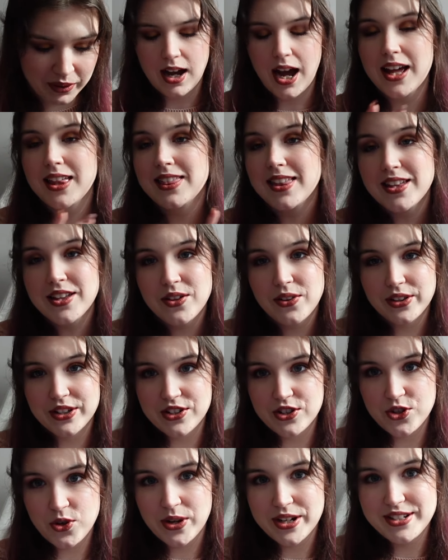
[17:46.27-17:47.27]
I think you'll
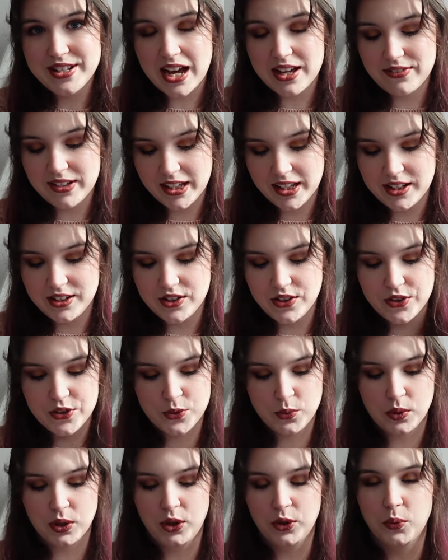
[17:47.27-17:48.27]
enjoy diving into
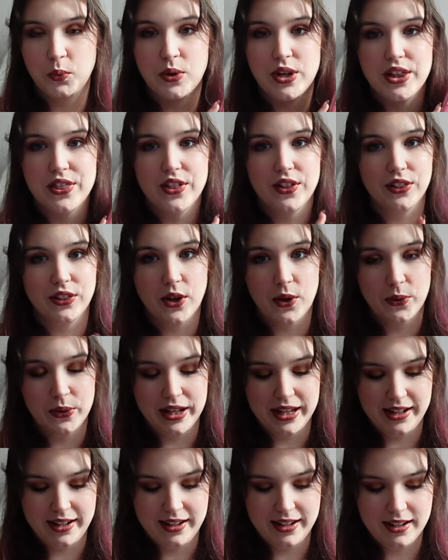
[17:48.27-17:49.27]
this world with
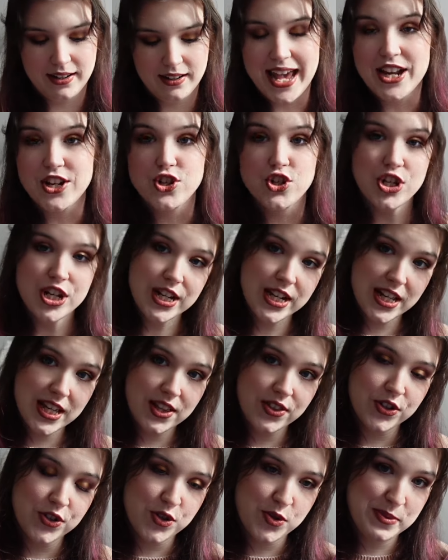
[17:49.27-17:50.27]
Logan and
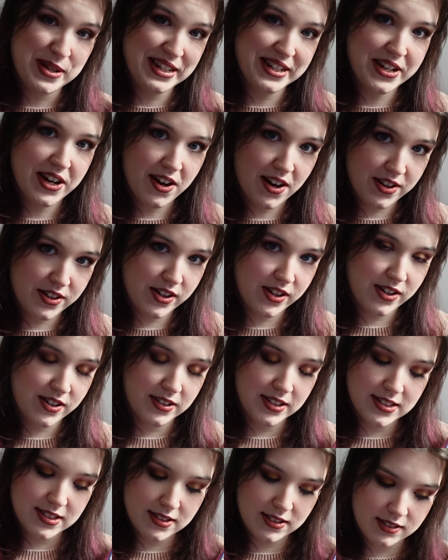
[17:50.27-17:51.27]
Jeannie, the two main
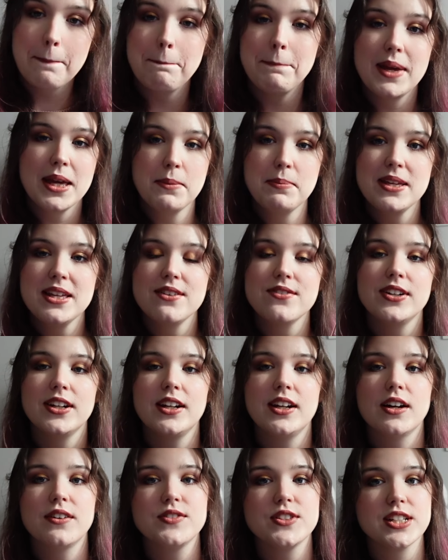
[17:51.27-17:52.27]
characters. Maybe even
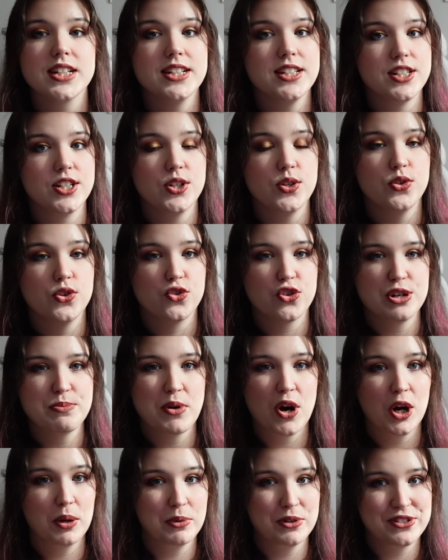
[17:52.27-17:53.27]
enough to continue the Dream
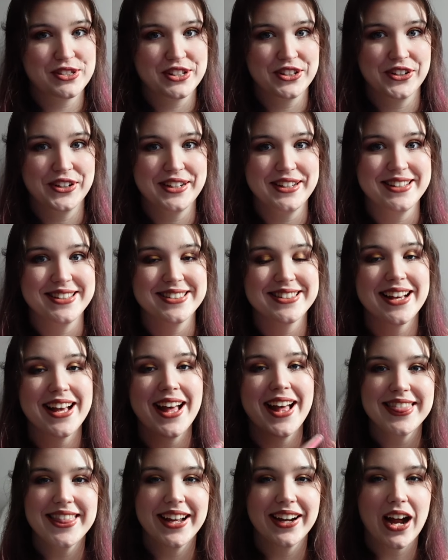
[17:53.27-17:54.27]
Harbor series.
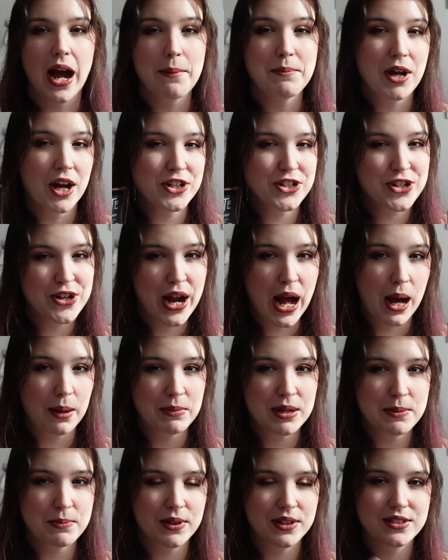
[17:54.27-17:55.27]
I'm not sure how
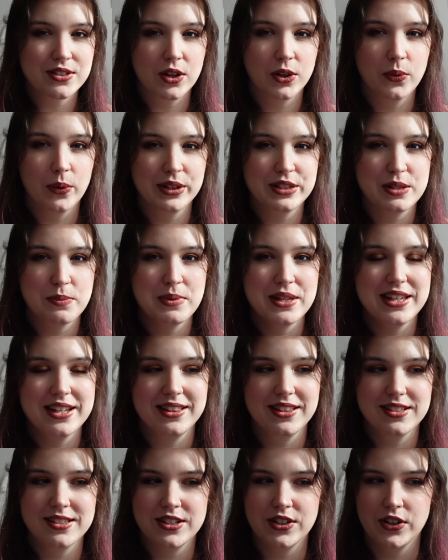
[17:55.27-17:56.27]
many books are going to be
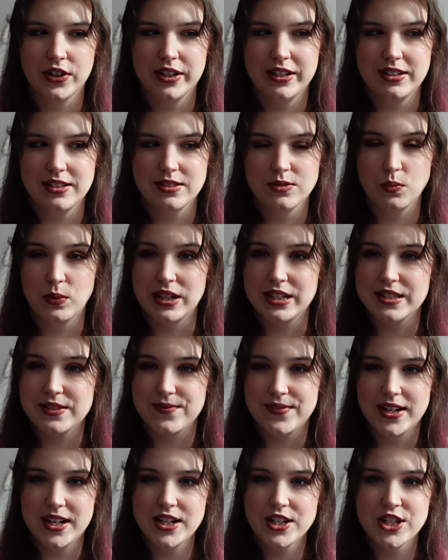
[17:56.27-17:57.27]
in the series when it's
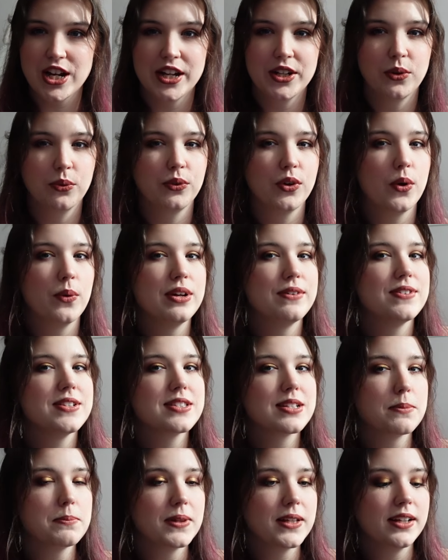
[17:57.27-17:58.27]
finished. I don't know if
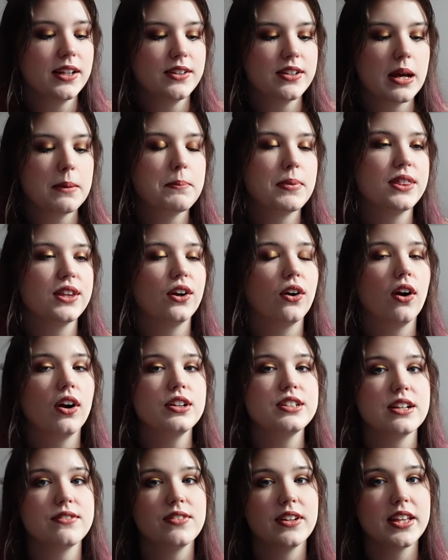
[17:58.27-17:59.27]
it's completed yet, but there are
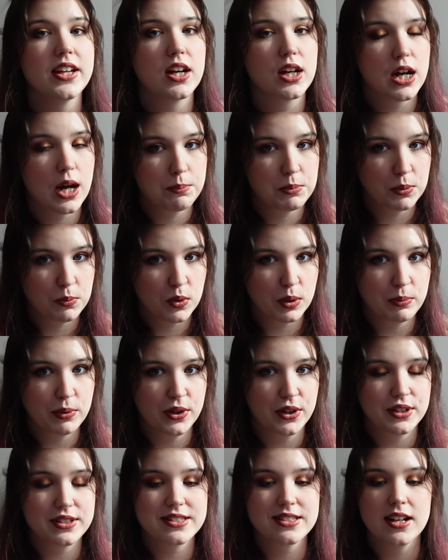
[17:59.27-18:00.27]
definitely a couple more
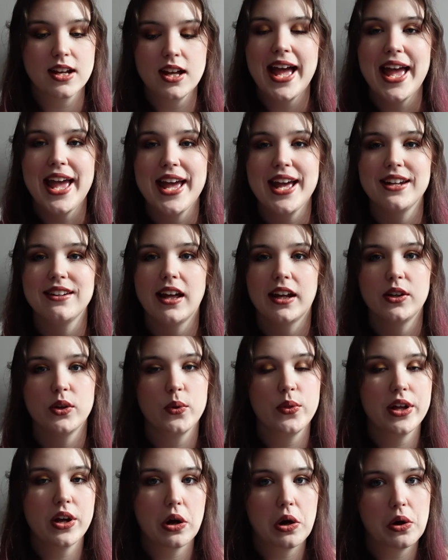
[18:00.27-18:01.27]
books, and I know
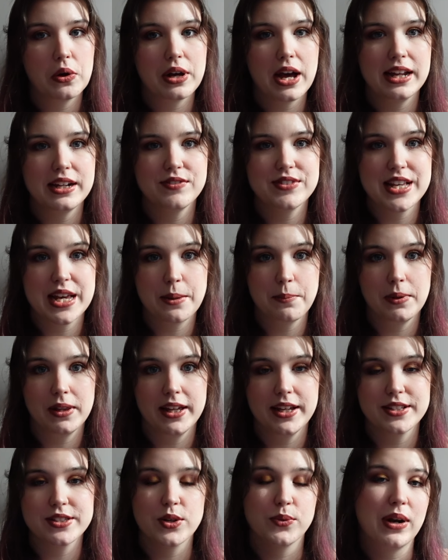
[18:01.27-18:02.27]
they all kind of take
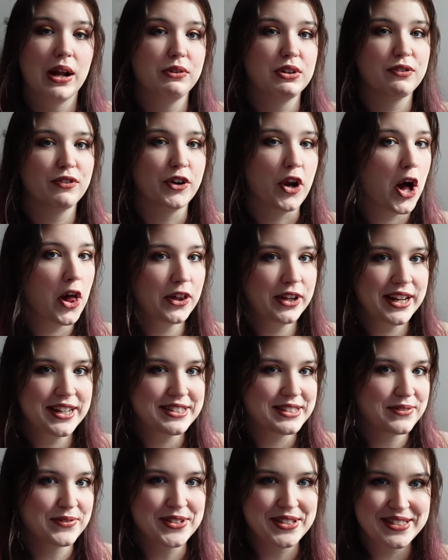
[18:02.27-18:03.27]
place around different holidays,
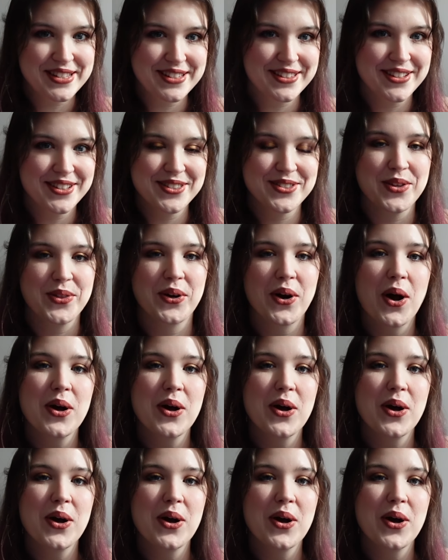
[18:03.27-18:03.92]
different seasons, so they're